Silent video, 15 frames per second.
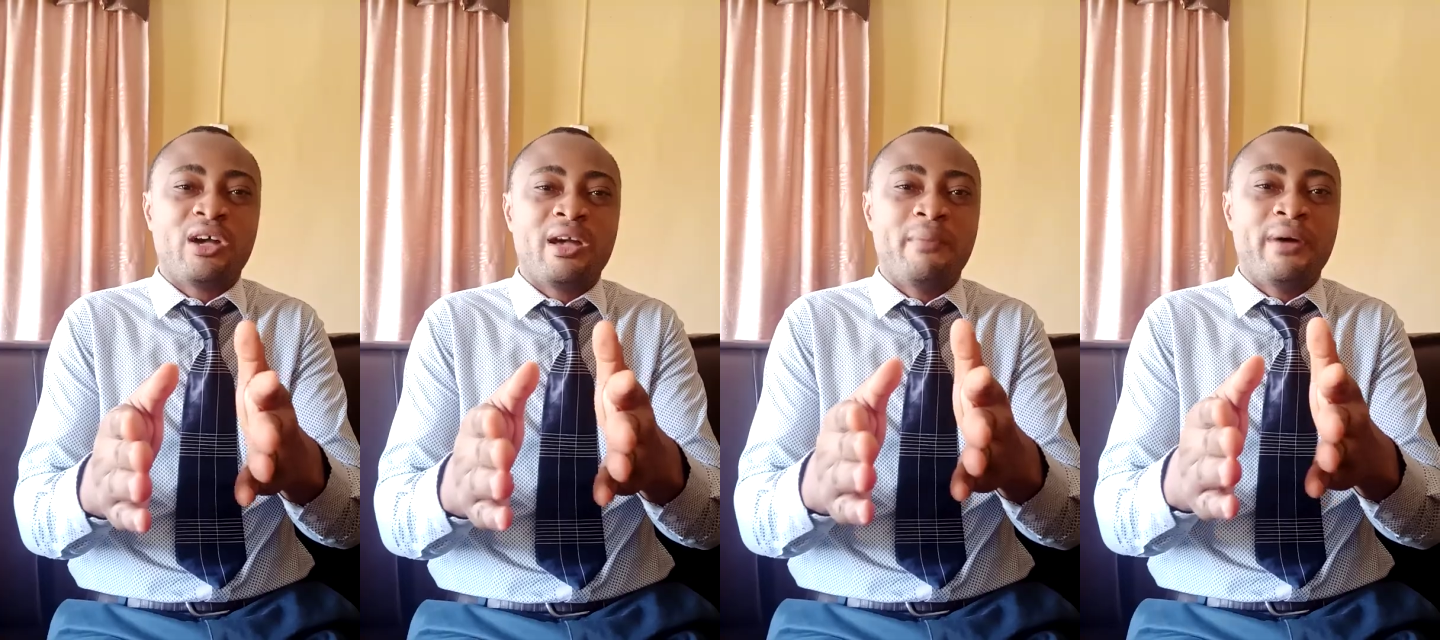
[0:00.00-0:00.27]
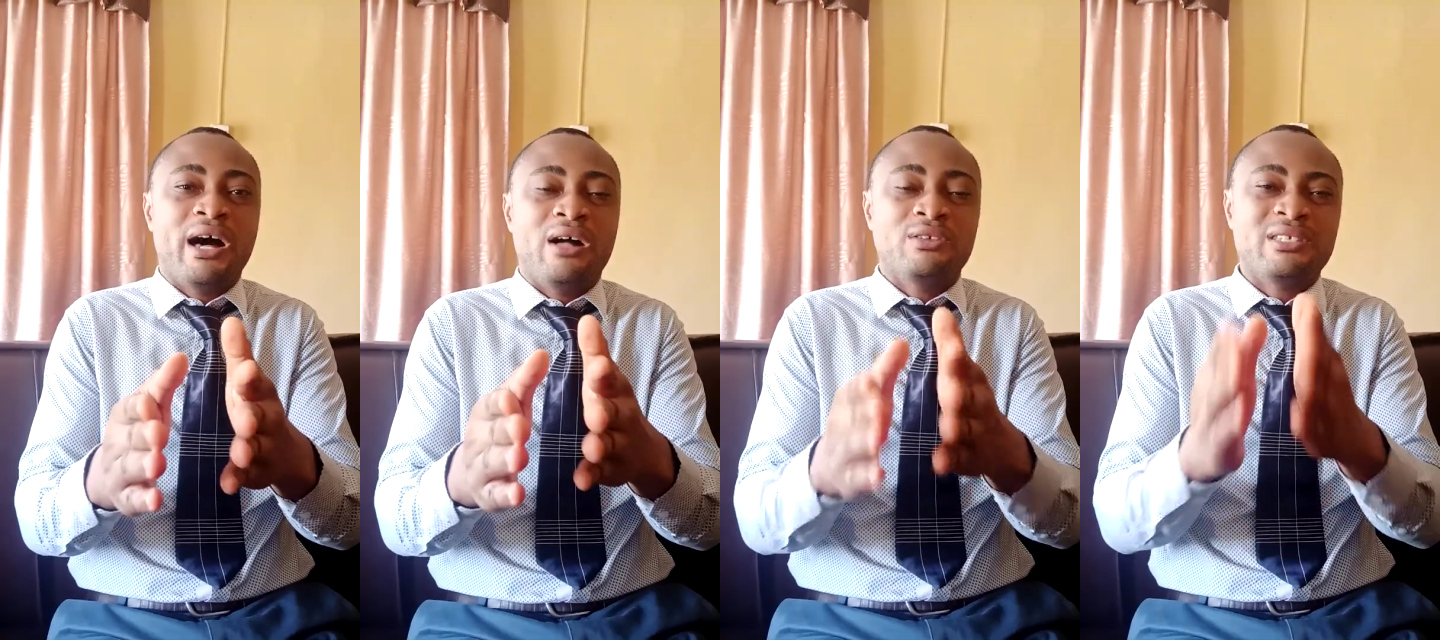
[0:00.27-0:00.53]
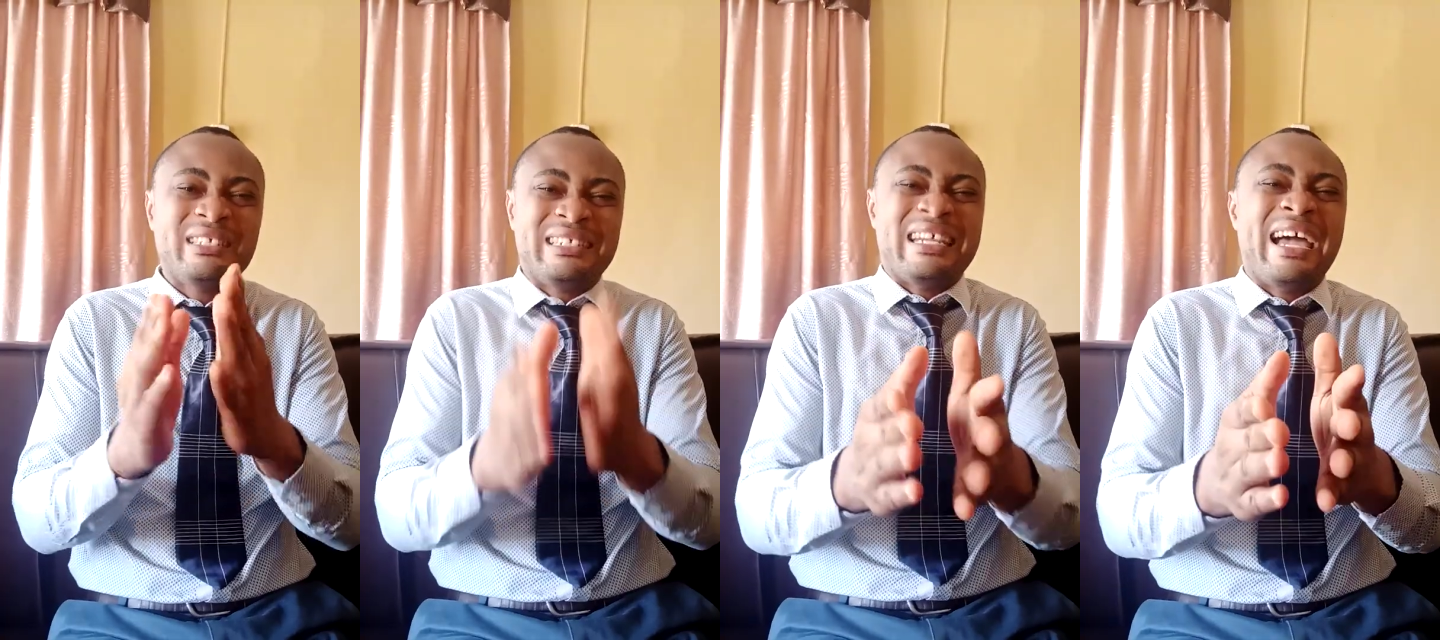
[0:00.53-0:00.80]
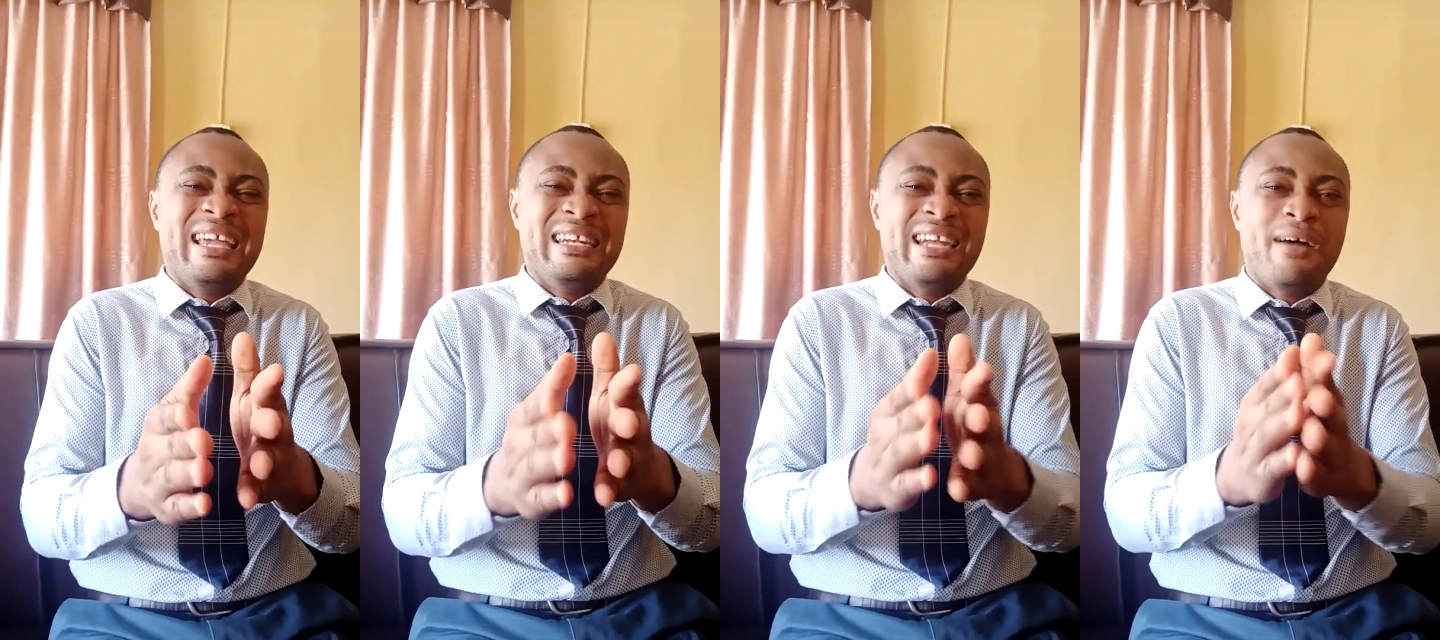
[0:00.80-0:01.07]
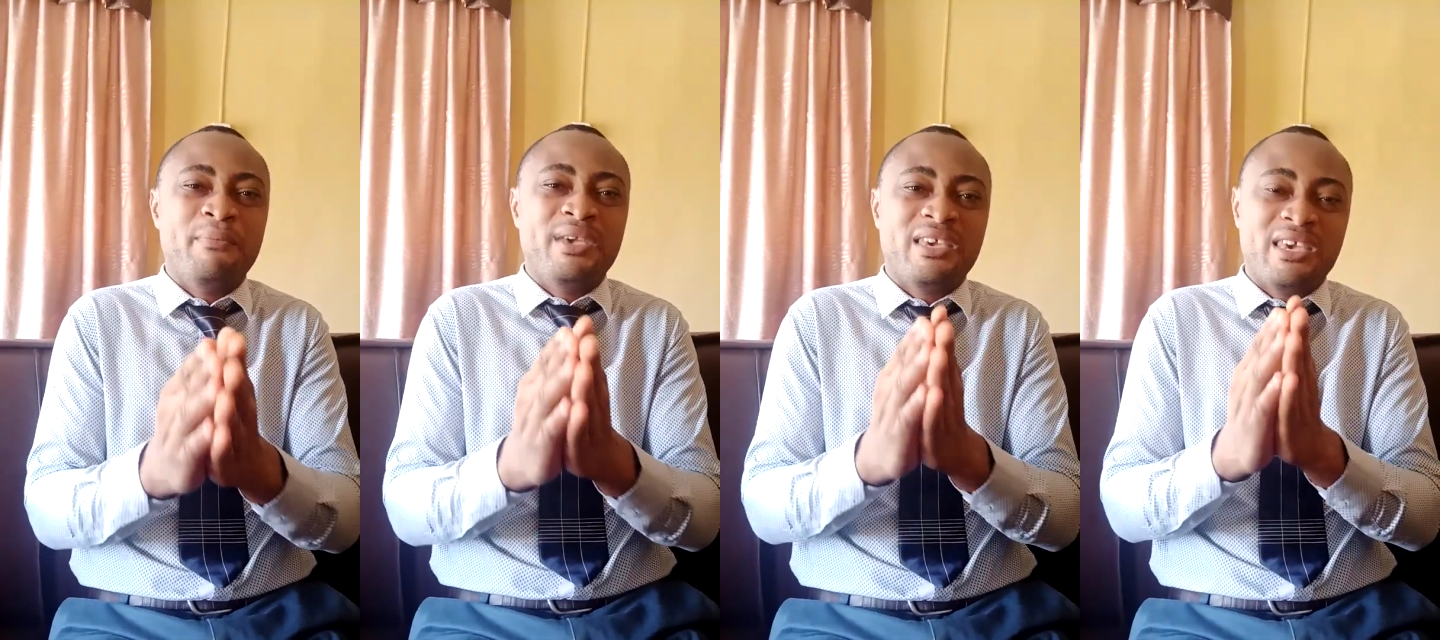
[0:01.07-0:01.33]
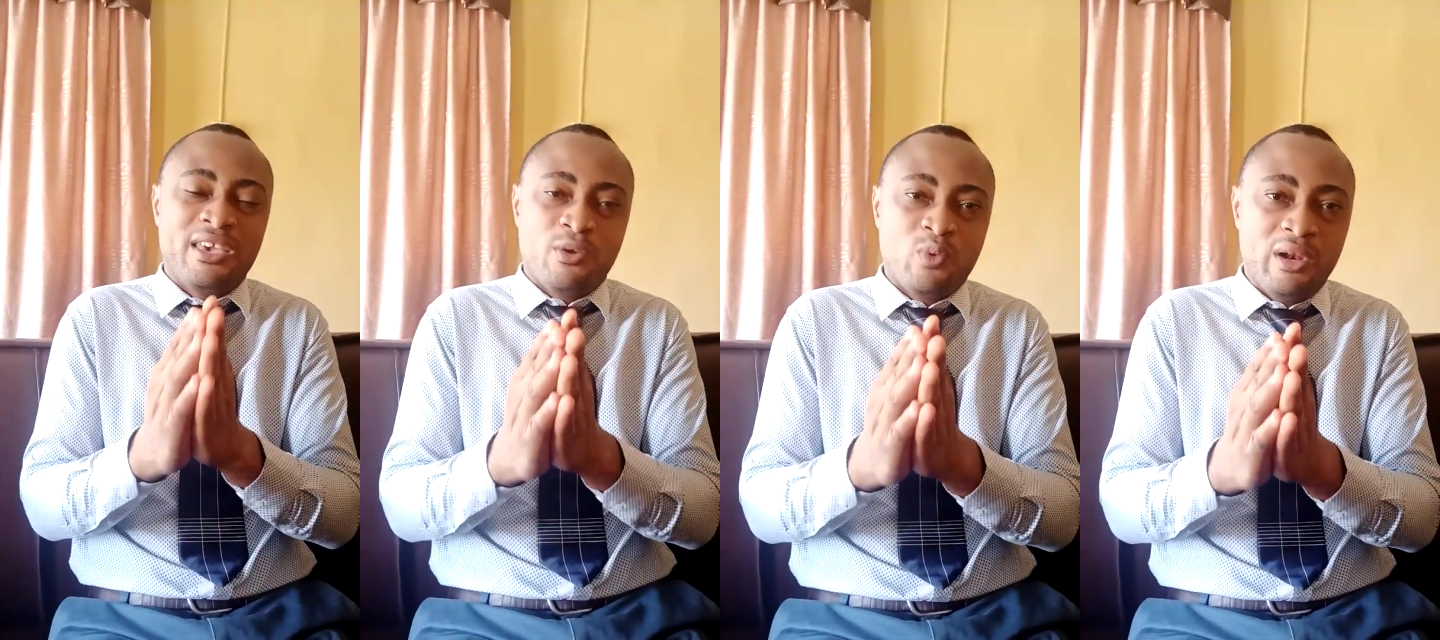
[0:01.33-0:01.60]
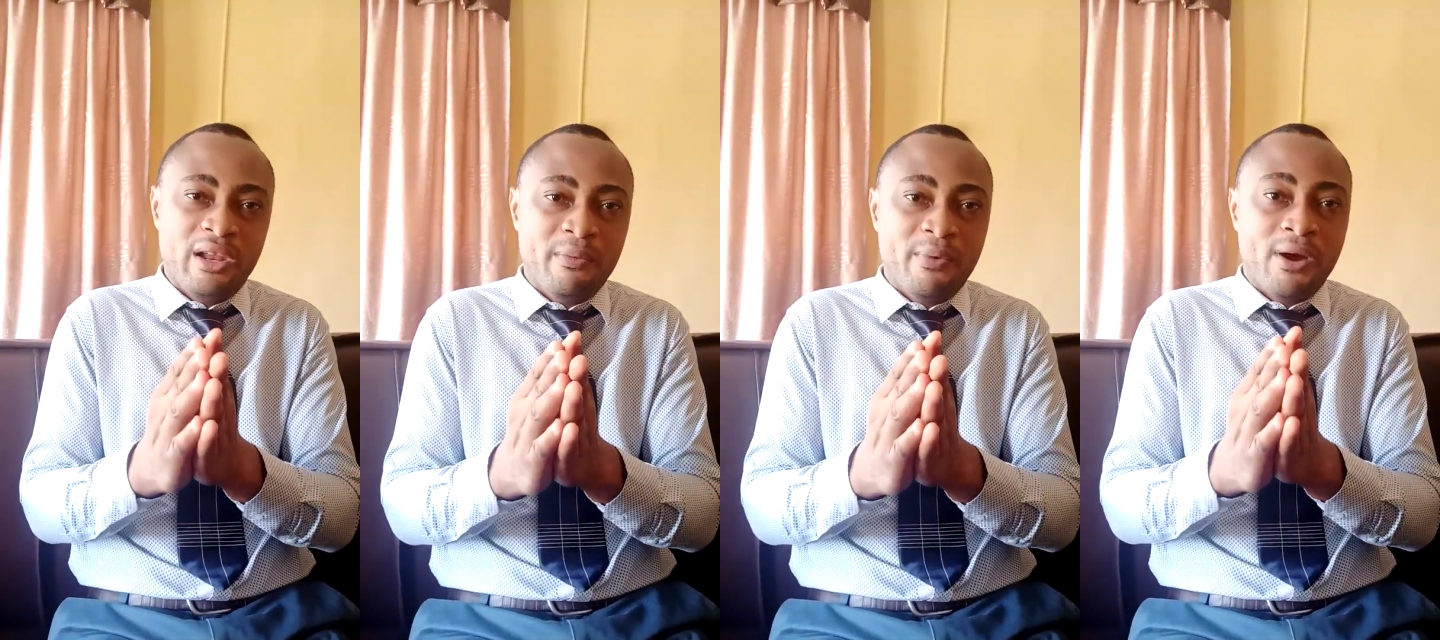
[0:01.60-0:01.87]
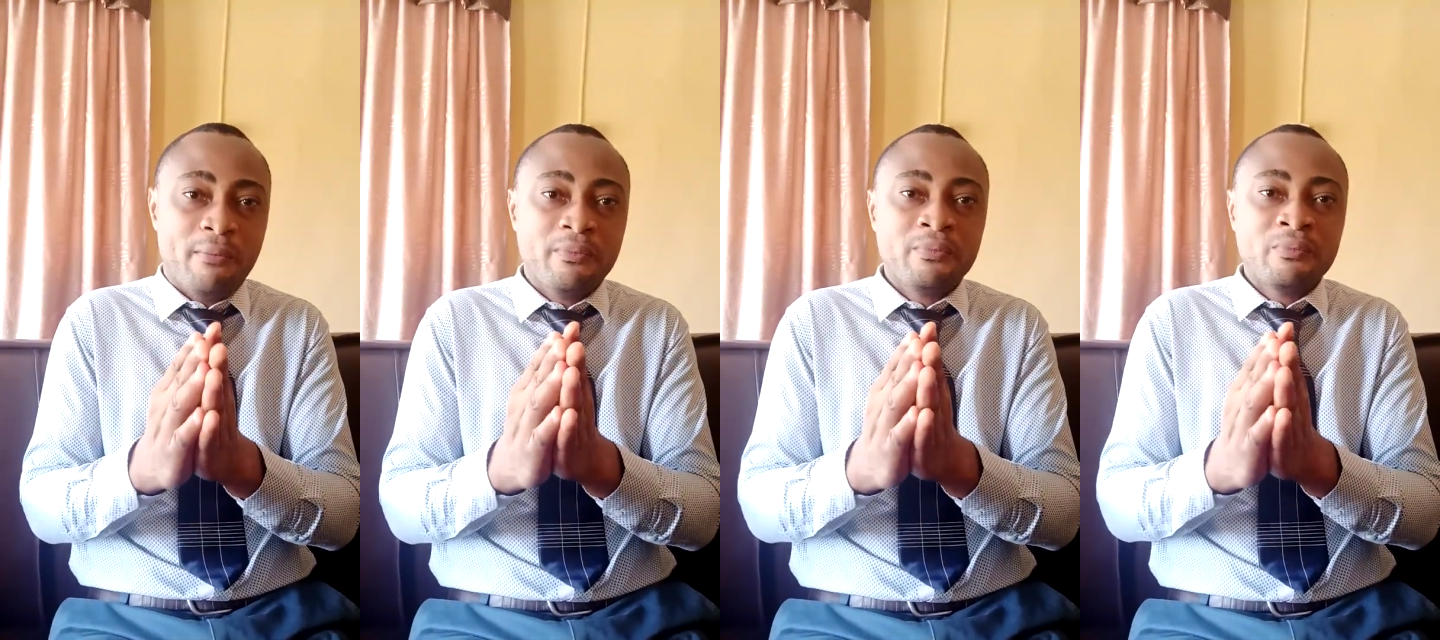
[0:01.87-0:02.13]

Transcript: about dynamic equilibrium.